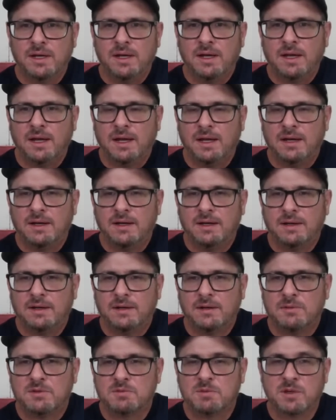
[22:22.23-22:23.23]
and uh,
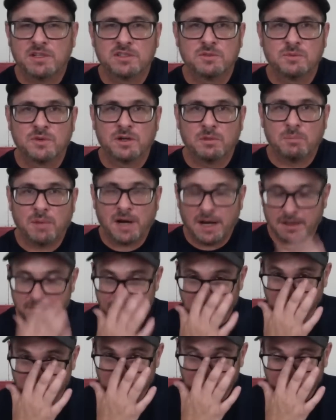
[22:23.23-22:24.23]
I'm supposed to wear
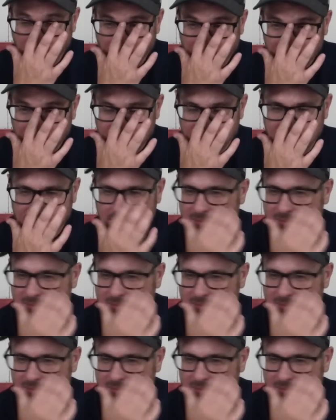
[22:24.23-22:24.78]
bifocal glasses,